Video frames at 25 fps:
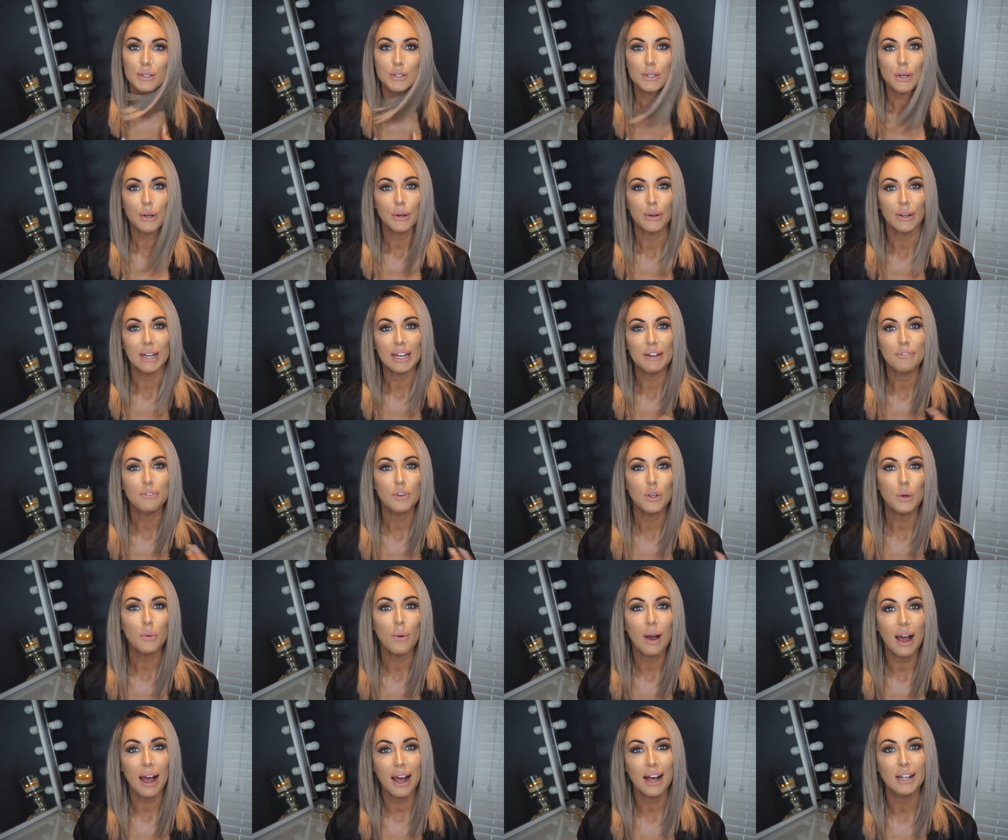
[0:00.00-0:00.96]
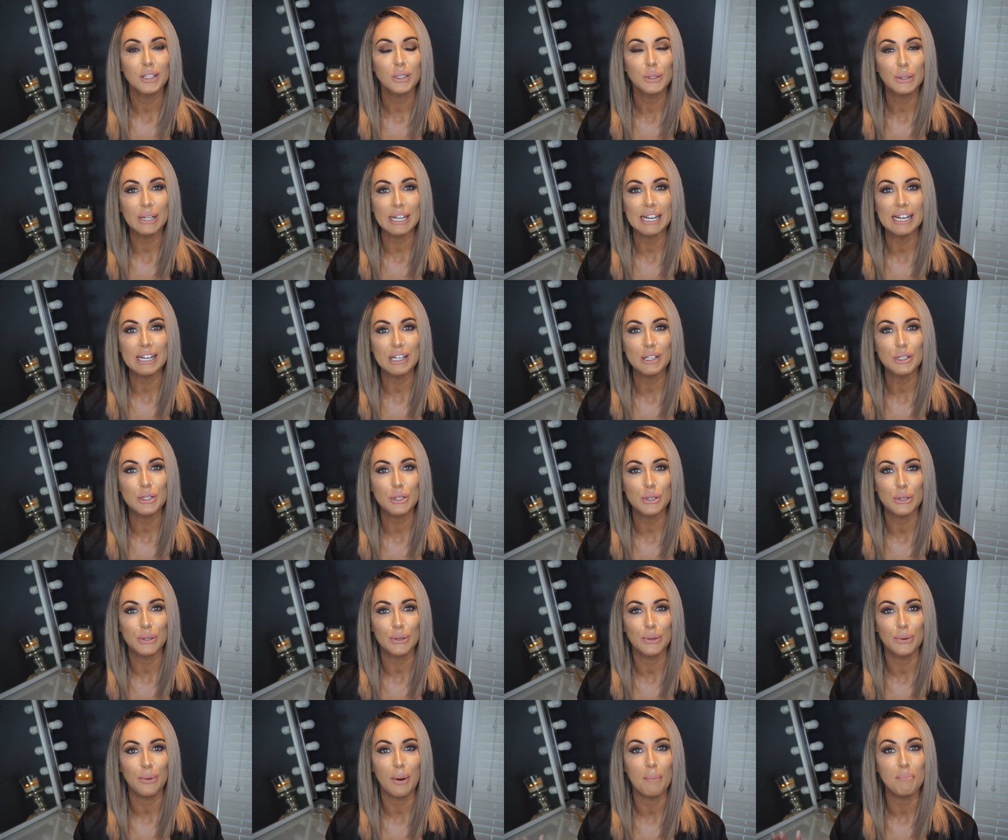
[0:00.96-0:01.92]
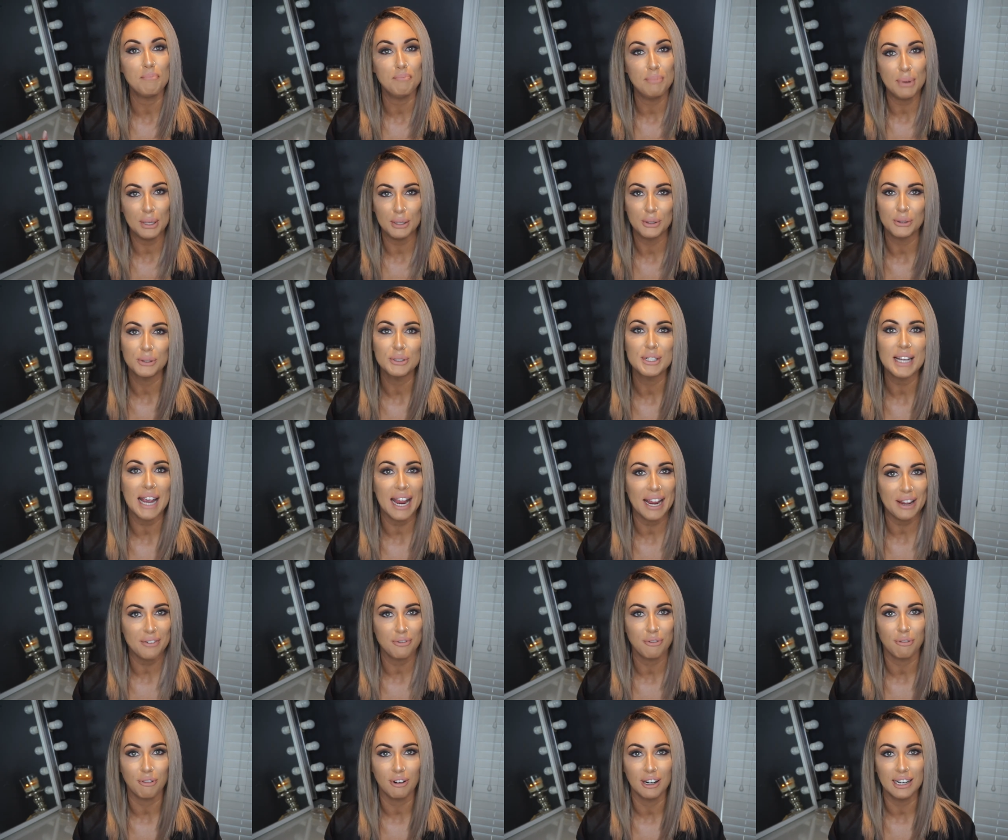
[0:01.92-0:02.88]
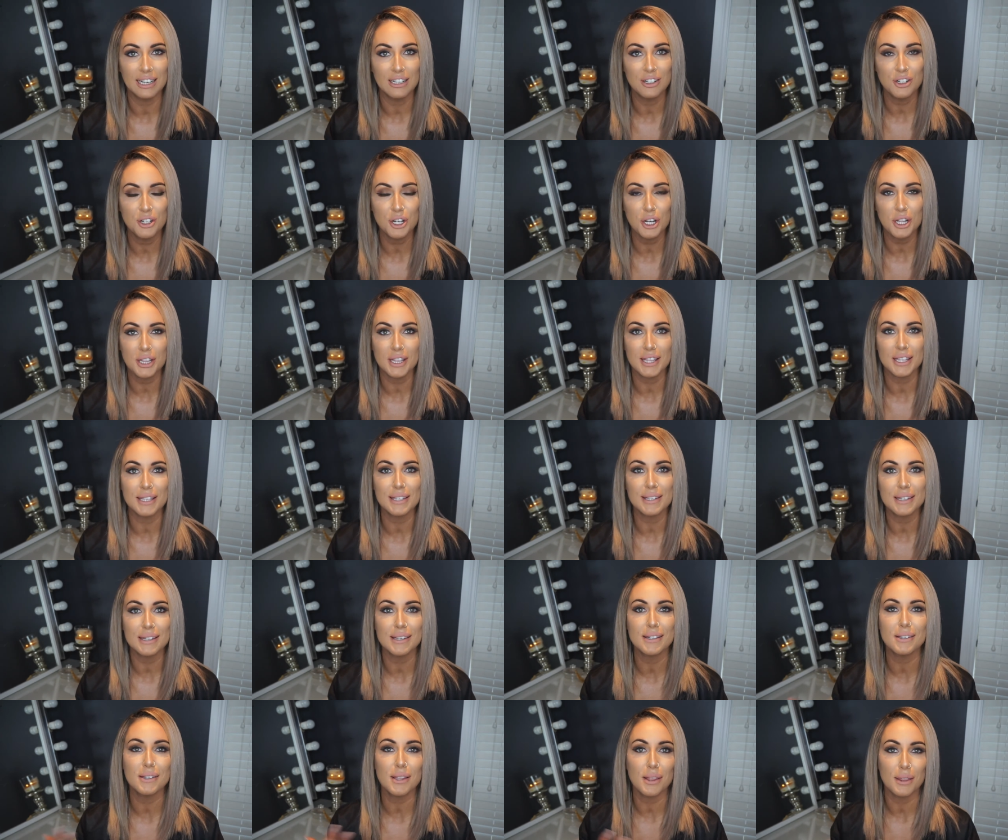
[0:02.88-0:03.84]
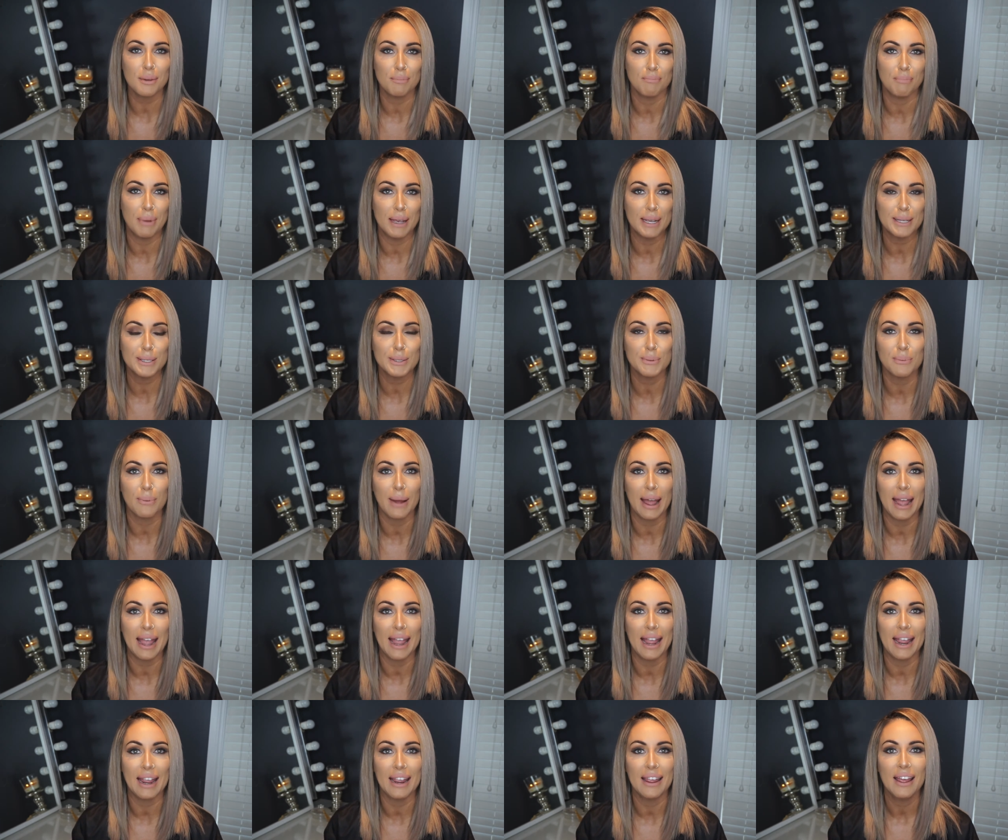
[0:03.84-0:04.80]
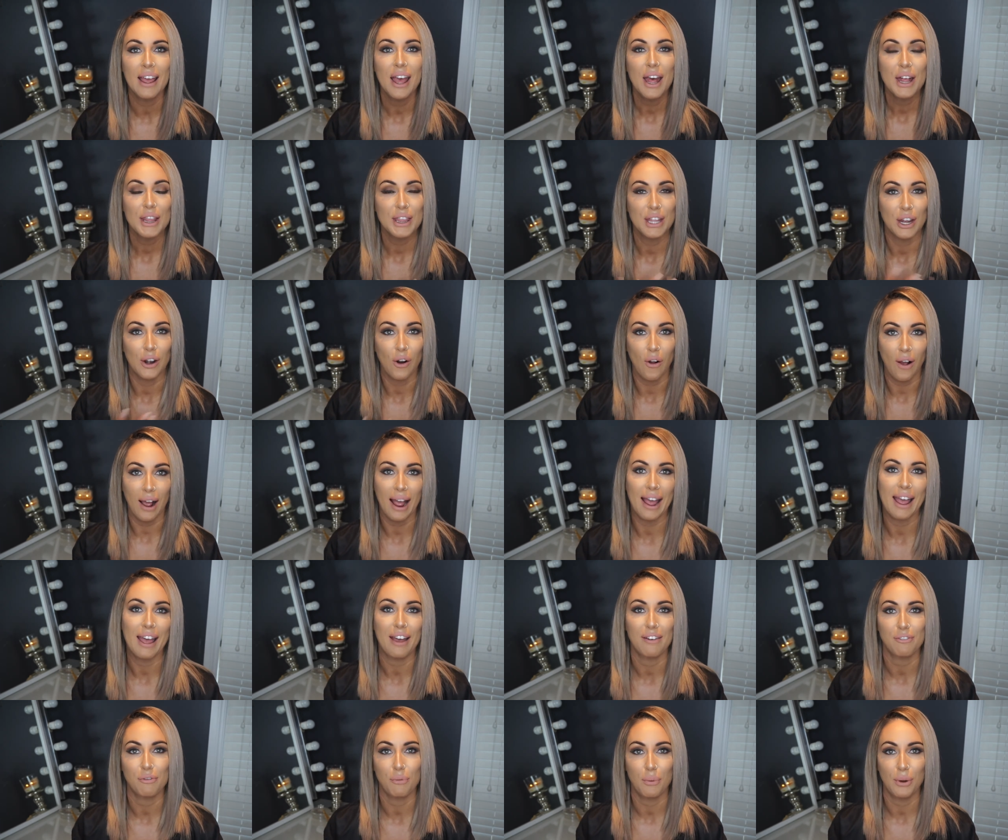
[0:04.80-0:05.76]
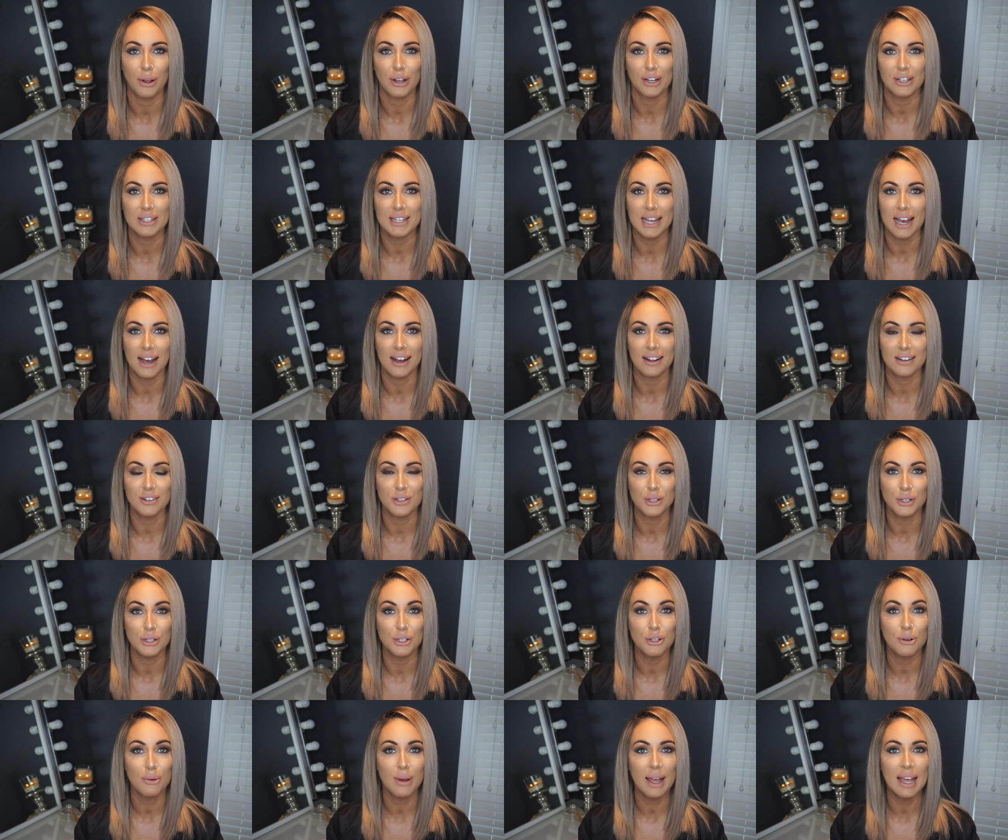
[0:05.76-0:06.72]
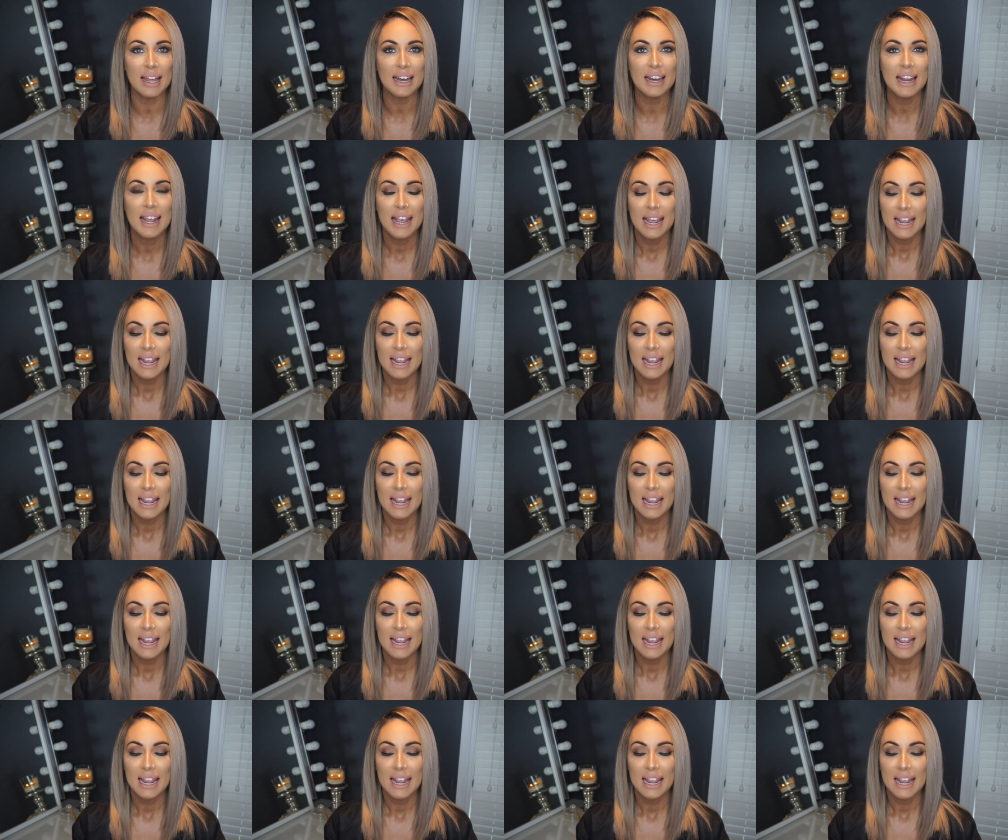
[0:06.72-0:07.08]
So if you are looking to build a fringe, this is the best way that I have worked out to do it.